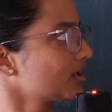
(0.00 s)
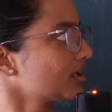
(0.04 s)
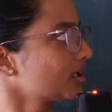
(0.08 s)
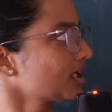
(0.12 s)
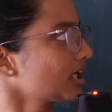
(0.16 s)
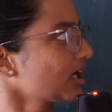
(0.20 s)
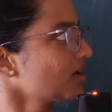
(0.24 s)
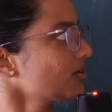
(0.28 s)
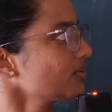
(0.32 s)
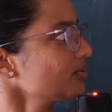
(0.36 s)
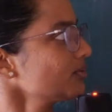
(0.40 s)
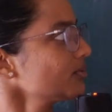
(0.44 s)

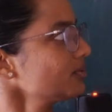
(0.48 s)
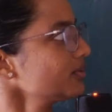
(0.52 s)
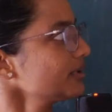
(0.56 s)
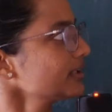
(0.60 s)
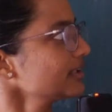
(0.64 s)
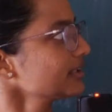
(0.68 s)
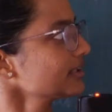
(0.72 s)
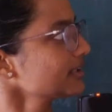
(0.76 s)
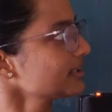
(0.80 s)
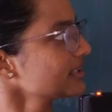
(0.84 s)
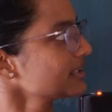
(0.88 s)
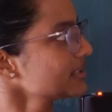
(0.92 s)
Now
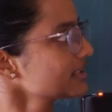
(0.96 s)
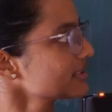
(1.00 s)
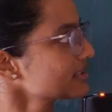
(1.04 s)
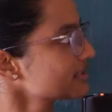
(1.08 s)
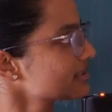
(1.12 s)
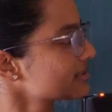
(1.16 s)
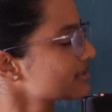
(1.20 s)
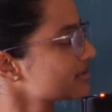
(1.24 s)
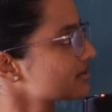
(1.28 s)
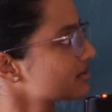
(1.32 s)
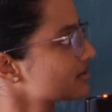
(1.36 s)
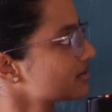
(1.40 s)
in
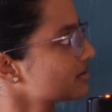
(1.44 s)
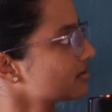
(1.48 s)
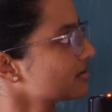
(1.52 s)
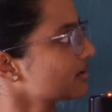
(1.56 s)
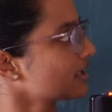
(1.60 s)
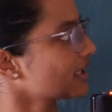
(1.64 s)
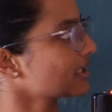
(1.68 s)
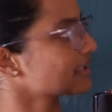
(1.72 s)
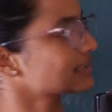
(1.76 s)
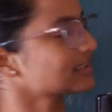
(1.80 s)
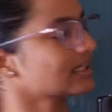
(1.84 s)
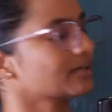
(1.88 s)
this
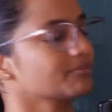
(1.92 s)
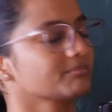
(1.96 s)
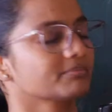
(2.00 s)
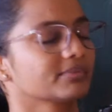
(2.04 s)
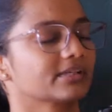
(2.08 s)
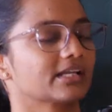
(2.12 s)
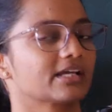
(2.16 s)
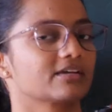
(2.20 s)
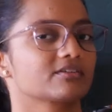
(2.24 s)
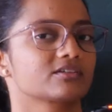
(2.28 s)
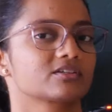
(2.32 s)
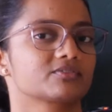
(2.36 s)

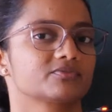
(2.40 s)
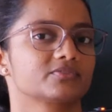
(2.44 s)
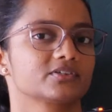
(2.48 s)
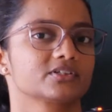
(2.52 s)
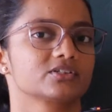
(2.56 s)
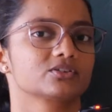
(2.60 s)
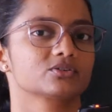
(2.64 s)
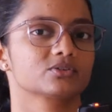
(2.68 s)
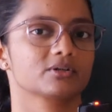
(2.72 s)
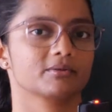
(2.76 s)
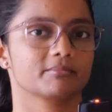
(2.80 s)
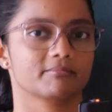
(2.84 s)
example I
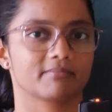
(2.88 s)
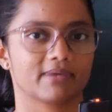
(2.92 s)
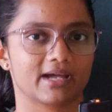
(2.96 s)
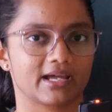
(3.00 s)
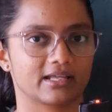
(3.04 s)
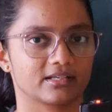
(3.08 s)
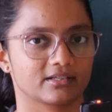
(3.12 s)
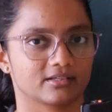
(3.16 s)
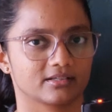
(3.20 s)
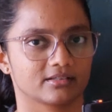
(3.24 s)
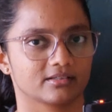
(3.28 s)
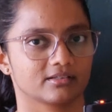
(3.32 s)
referred to a
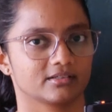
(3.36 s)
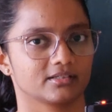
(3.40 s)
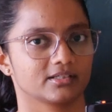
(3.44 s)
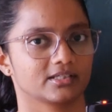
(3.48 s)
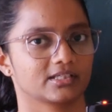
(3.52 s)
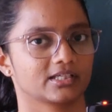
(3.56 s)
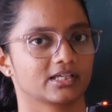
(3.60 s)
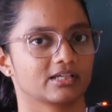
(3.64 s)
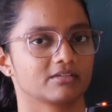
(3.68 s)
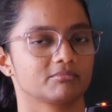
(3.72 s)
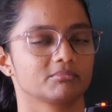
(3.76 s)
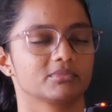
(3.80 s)
man.
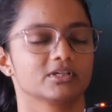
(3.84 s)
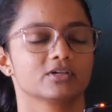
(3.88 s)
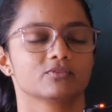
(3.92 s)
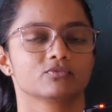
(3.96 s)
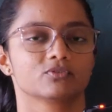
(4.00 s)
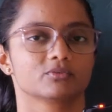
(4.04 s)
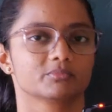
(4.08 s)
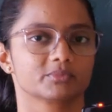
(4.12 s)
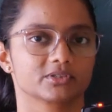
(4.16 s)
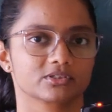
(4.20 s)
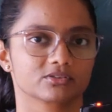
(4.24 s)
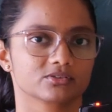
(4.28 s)
It can be a
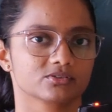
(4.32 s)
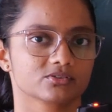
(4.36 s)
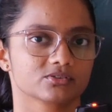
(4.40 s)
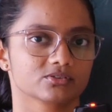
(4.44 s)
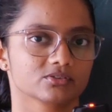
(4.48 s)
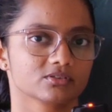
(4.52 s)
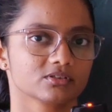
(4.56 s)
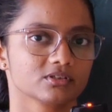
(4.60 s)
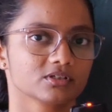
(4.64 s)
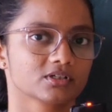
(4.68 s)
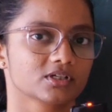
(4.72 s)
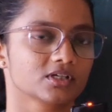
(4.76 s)
woman
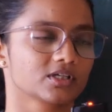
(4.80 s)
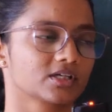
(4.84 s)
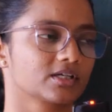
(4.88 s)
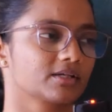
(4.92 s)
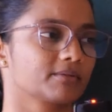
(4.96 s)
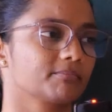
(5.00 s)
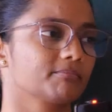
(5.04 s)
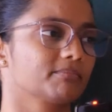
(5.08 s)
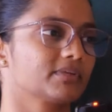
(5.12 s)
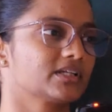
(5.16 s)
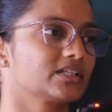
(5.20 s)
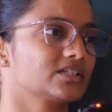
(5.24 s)
also,
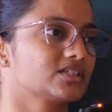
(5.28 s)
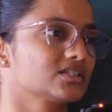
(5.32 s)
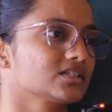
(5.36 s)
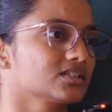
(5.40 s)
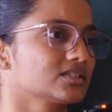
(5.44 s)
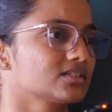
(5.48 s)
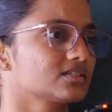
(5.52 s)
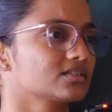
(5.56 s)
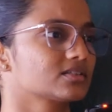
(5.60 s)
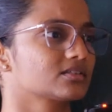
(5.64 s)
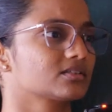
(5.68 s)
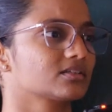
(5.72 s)
but
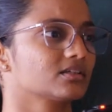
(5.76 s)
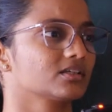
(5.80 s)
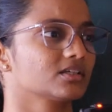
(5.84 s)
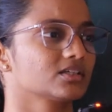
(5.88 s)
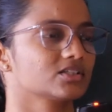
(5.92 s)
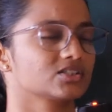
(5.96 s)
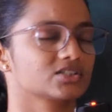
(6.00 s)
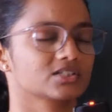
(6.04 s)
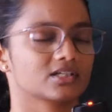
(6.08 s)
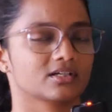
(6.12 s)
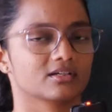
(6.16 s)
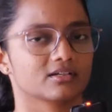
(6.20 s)
just
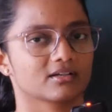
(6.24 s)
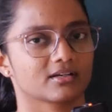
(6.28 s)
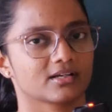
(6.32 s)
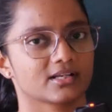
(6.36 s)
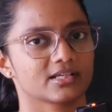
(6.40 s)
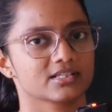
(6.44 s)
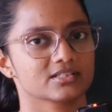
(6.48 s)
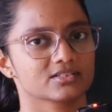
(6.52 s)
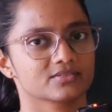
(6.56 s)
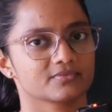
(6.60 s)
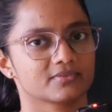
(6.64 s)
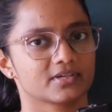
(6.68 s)
in
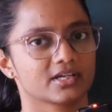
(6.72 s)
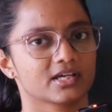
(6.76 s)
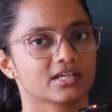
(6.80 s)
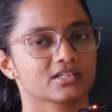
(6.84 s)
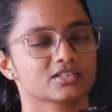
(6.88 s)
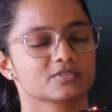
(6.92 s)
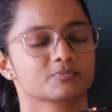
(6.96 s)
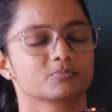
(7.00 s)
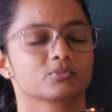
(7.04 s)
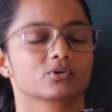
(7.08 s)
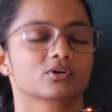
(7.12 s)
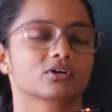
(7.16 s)
generalized way I
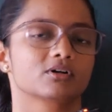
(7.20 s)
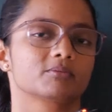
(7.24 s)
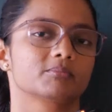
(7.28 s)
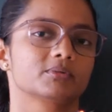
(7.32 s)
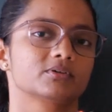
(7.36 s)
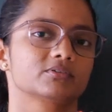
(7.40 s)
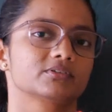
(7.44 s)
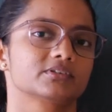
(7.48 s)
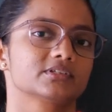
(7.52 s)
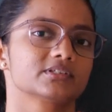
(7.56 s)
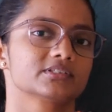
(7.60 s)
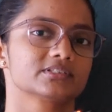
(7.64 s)
spoke
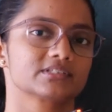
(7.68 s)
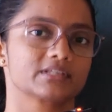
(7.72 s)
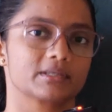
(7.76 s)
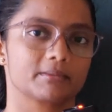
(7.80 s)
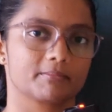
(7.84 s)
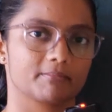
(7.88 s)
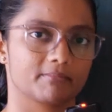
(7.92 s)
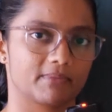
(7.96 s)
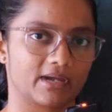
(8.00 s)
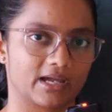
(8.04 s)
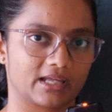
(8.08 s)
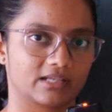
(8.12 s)
about this
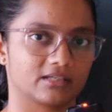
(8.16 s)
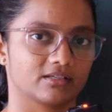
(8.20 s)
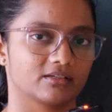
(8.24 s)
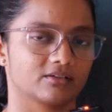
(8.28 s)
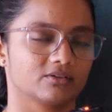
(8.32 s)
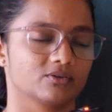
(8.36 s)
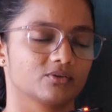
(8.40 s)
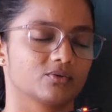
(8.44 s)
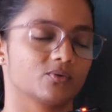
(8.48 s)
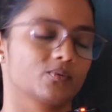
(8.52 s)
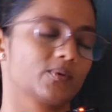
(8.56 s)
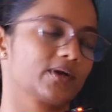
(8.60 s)
man
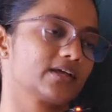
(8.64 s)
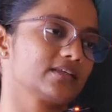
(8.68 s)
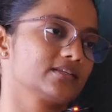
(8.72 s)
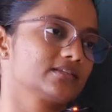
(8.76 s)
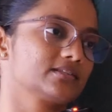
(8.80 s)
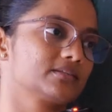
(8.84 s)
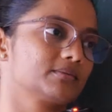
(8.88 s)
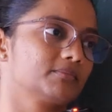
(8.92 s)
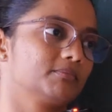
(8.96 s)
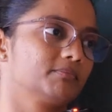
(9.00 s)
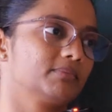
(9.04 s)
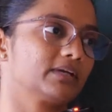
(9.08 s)
who
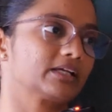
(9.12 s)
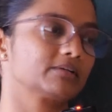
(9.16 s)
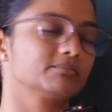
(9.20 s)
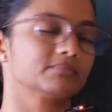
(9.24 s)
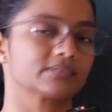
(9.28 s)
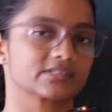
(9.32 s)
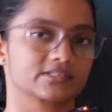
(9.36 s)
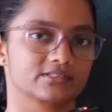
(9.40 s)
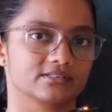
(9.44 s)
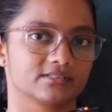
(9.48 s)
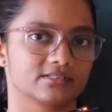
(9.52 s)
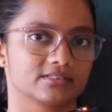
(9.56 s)
has big
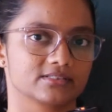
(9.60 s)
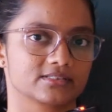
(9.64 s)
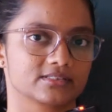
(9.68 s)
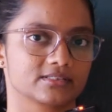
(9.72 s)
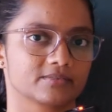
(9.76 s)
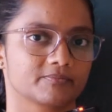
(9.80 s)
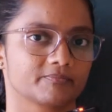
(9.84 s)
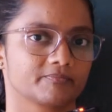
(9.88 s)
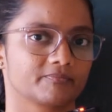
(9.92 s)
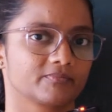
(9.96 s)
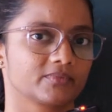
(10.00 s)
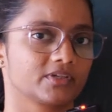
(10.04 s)
muscles.
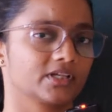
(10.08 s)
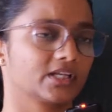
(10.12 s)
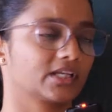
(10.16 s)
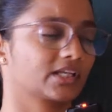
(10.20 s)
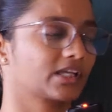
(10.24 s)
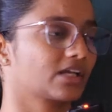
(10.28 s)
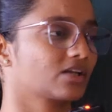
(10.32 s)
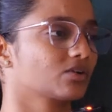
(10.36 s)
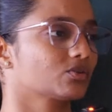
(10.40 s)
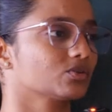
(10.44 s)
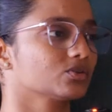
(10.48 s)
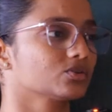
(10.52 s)
It
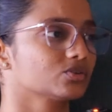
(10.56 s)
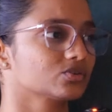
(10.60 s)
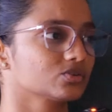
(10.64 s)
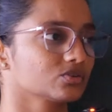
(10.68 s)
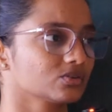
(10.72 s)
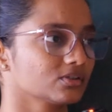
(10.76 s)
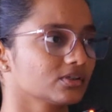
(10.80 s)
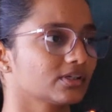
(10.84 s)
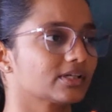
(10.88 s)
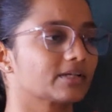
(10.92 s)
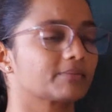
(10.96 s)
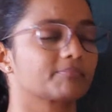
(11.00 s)
can
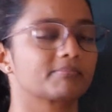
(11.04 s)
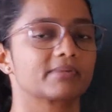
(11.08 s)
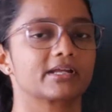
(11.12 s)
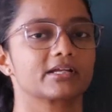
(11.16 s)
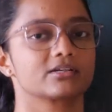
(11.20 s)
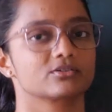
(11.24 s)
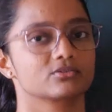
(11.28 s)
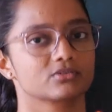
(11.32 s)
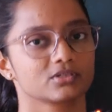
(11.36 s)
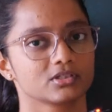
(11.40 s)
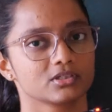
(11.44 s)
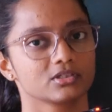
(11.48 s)
also apply
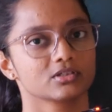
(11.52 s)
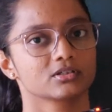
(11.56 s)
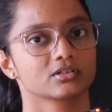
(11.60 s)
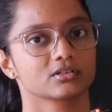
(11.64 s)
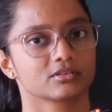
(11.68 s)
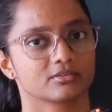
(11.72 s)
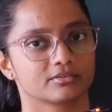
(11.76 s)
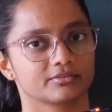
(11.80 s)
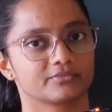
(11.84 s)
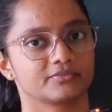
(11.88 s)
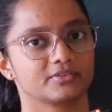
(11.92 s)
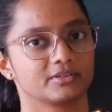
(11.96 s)
to a
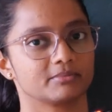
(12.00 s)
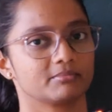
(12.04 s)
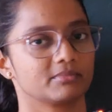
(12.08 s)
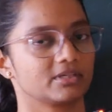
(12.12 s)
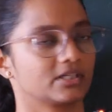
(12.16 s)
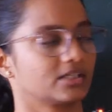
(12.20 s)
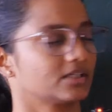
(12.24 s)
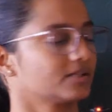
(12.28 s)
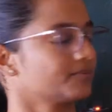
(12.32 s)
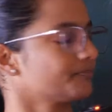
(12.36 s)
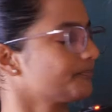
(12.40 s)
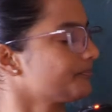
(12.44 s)

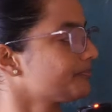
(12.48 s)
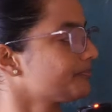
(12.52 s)
female.